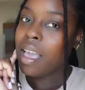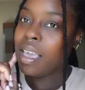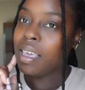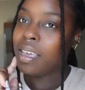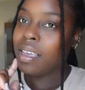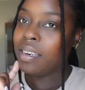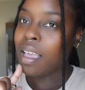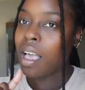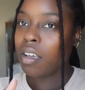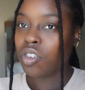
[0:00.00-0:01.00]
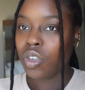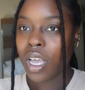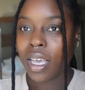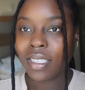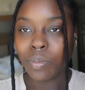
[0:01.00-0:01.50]
And yeah, I'll show you
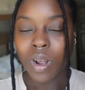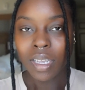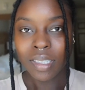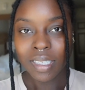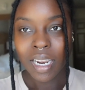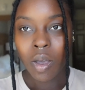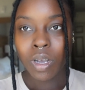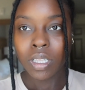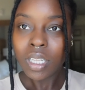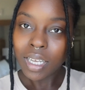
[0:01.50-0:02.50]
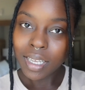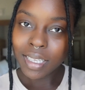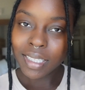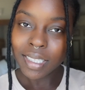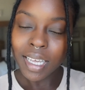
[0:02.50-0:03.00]
guys the process and how it
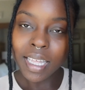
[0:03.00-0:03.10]
looks.